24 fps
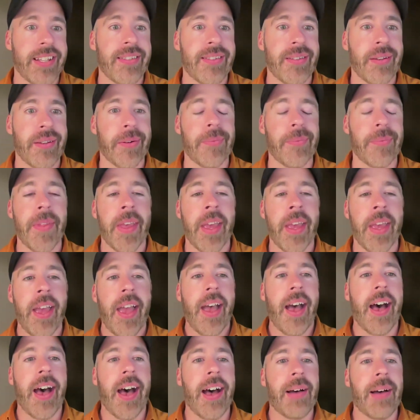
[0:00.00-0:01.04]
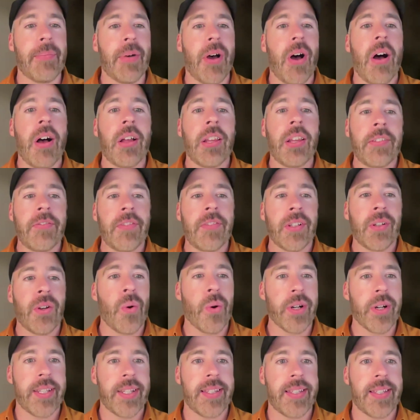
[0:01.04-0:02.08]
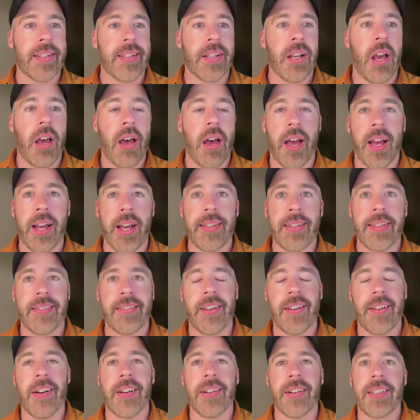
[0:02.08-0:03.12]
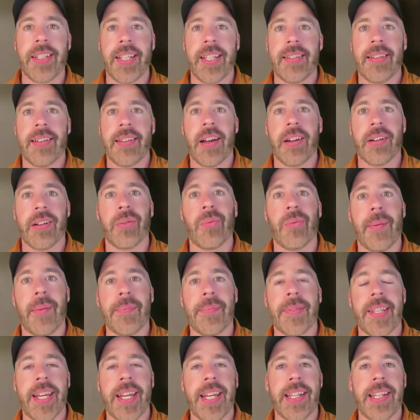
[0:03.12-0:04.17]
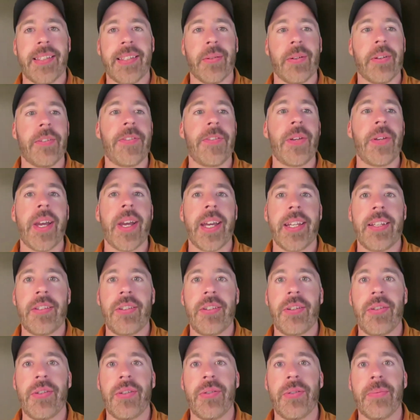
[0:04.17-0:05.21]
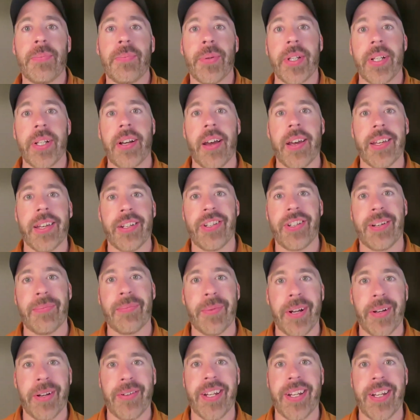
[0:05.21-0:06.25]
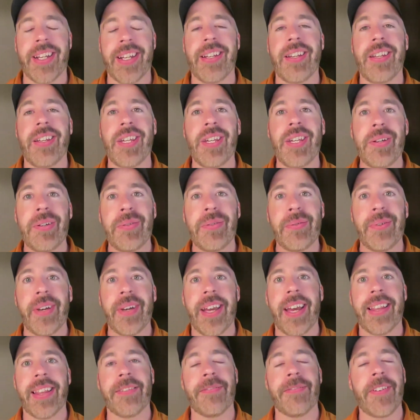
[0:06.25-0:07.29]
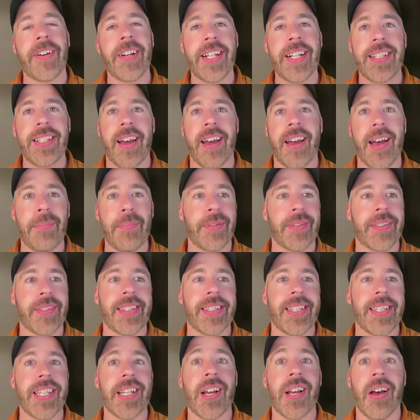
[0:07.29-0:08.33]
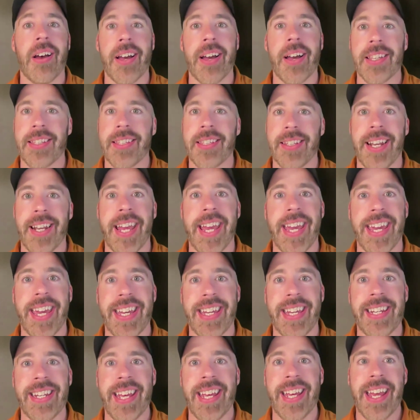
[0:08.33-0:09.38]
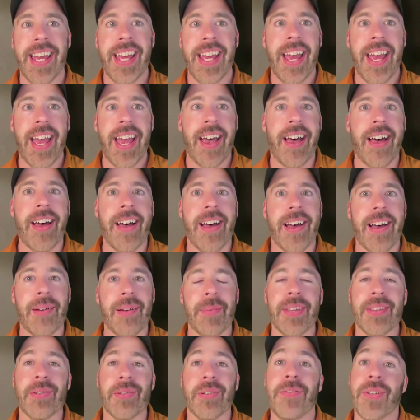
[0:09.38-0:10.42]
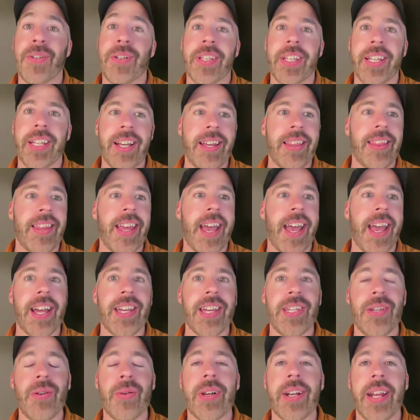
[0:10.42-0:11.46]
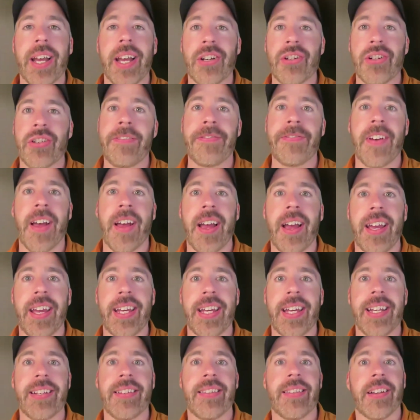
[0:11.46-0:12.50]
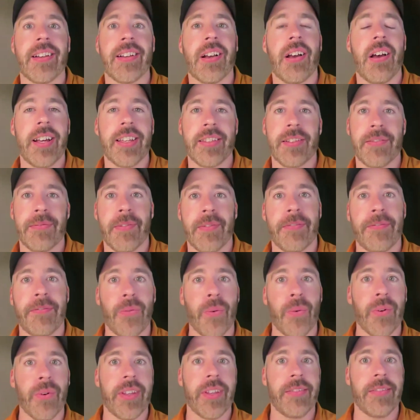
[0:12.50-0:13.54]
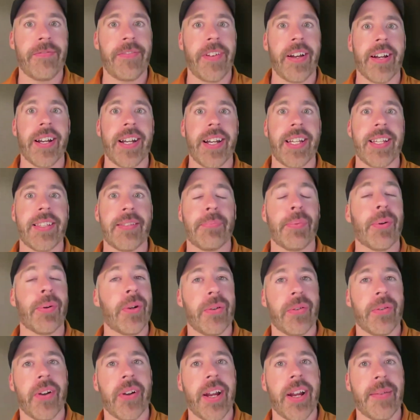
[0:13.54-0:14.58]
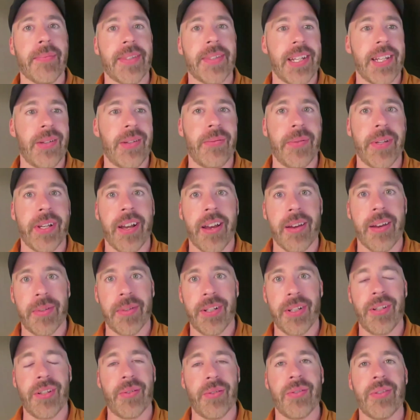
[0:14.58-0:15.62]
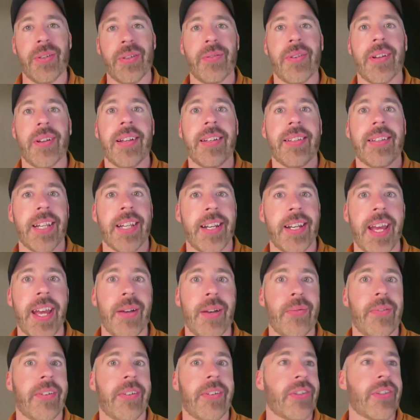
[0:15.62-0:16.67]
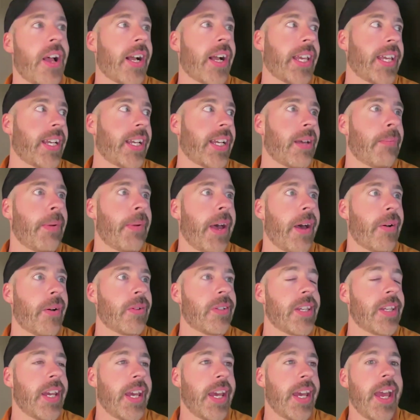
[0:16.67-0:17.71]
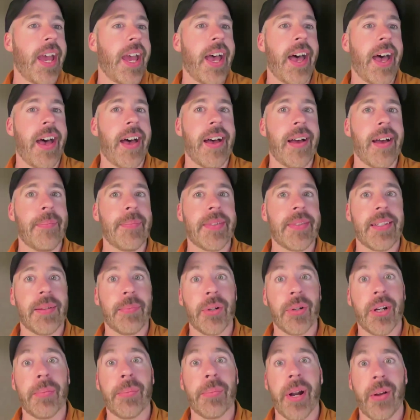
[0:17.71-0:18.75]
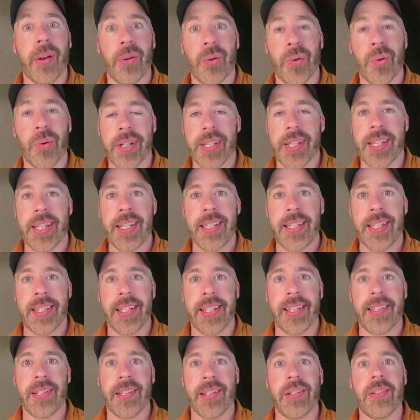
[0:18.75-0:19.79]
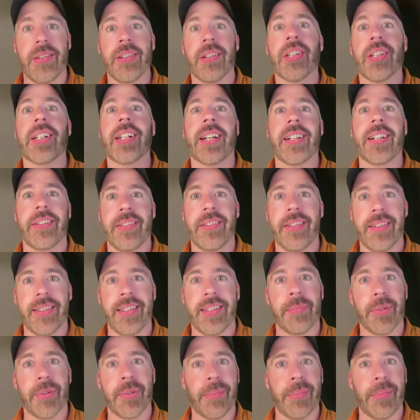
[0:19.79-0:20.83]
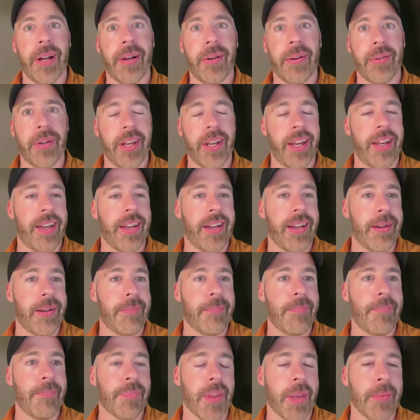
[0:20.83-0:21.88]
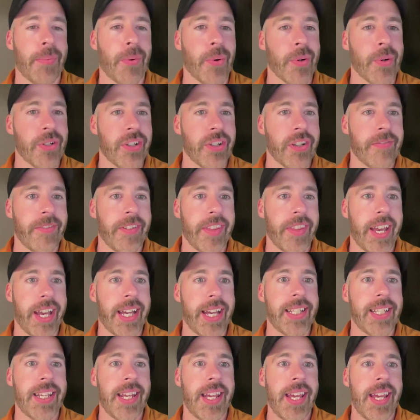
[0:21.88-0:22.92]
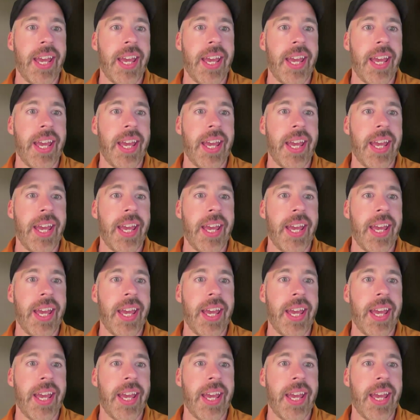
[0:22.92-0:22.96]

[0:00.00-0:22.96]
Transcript: So all of the course costs are listed on our website. So if you head to precollege.brown.edu, at the very top, you'll see costs and aid. So if you click on that, you can actually find the costs for the various programs that you'd be coming to. So tonight we are talking about Summer at Brown courses. And so you'd look under the Summer at Brown portion for that.